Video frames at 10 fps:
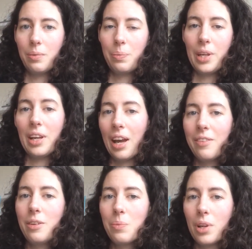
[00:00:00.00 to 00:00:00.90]
big
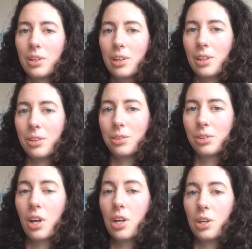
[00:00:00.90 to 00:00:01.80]
heavy molecules